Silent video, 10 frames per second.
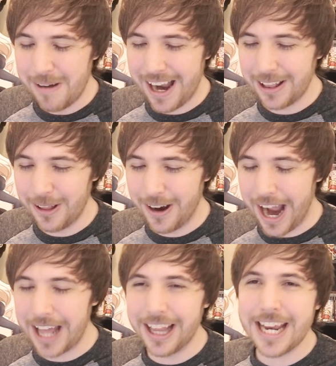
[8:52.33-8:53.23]
My lord,
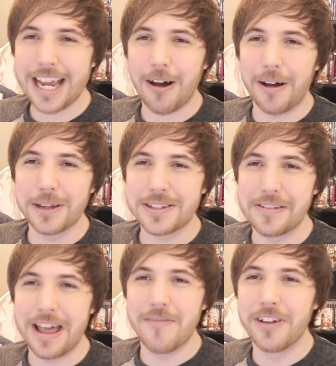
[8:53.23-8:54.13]
I like how also
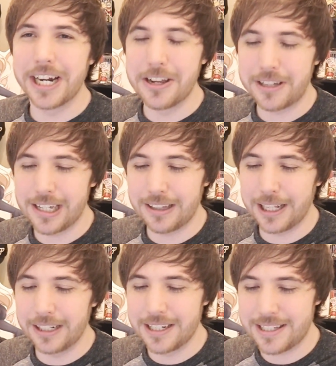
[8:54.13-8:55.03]
in that video you can
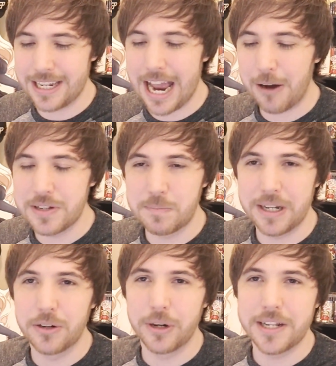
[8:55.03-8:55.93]
clearly see how he's
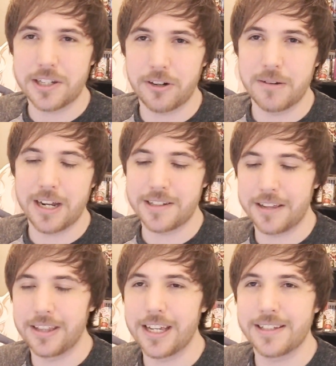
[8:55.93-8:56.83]
been green screened because I
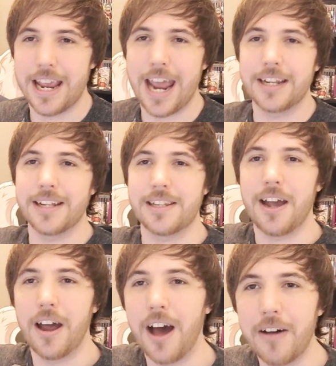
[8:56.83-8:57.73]
think his hand gets
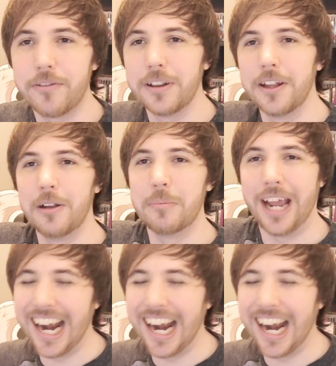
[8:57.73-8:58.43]
cut off a little bit.